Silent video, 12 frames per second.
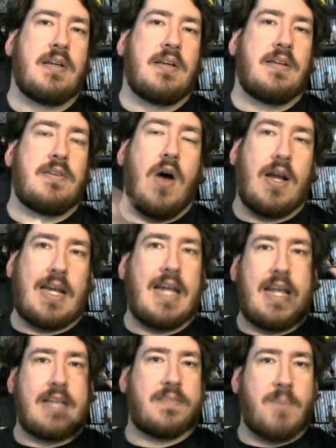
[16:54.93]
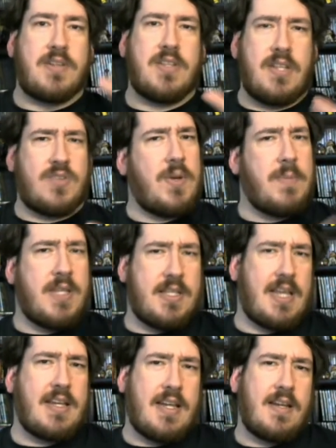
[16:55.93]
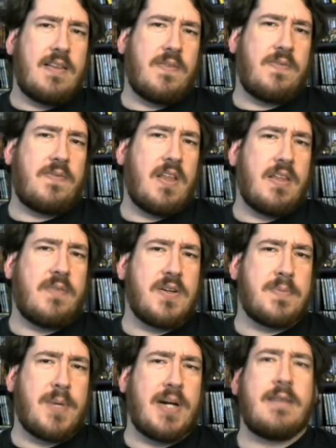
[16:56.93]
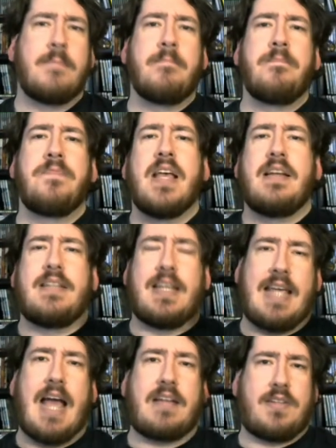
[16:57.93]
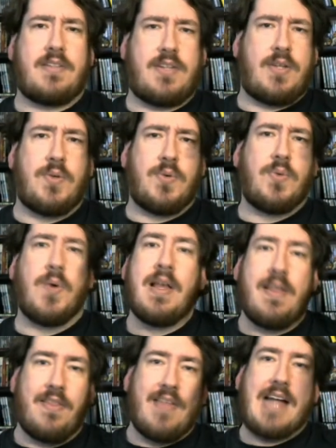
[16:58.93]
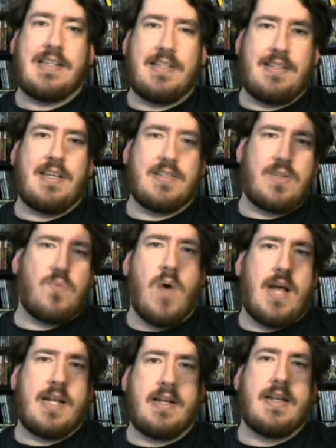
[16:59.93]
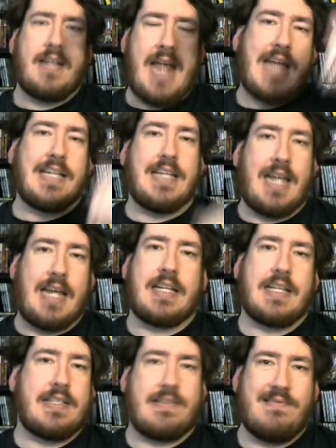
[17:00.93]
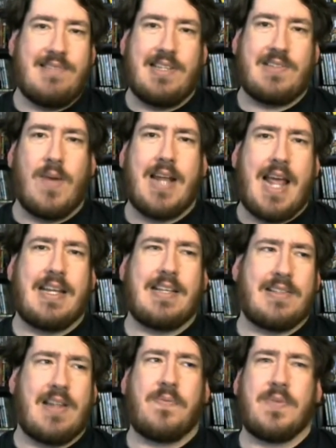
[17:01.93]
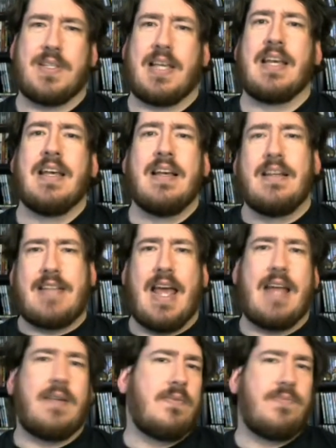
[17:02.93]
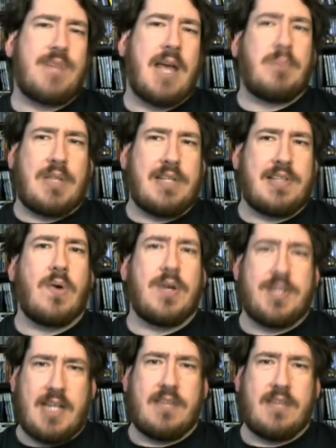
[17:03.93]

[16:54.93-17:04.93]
not getting as much of the treatment as they did in the first part, to get to that Disc 1 ending. Because Disc 1 ending stuff was like 10 plus hours in,